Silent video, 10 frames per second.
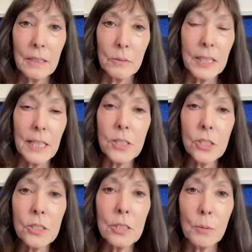
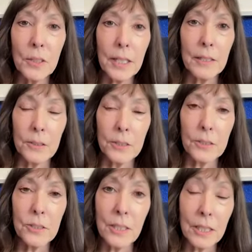Relationship with
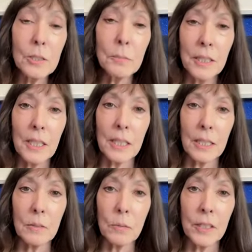others does
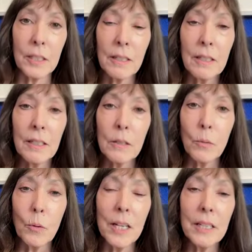begin with,
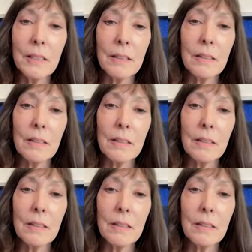what